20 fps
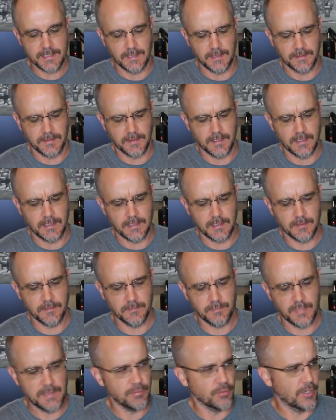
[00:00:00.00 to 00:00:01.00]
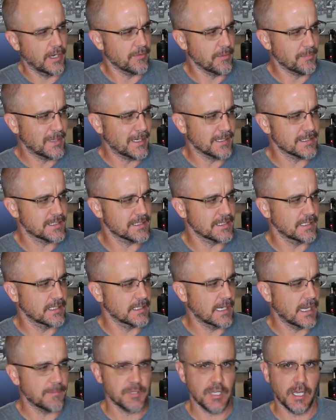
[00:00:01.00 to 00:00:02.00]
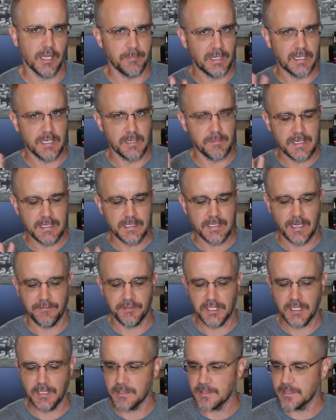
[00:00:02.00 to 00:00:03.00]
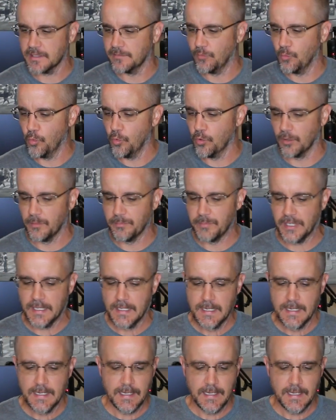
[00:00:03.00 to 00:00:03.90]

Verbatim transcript: And I think people have the mindset, I'm not by any means advocating civil war, but